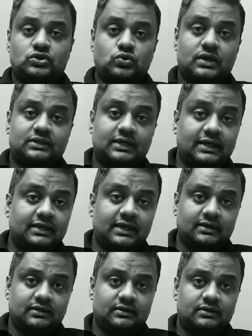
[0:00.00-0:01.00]
who are
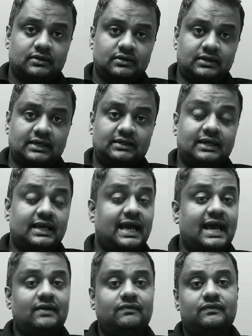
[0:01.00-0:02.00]
thinking that they
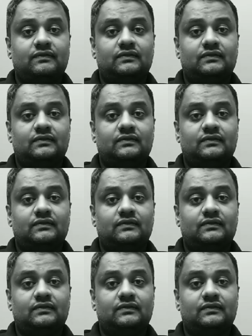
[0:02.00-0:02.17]
are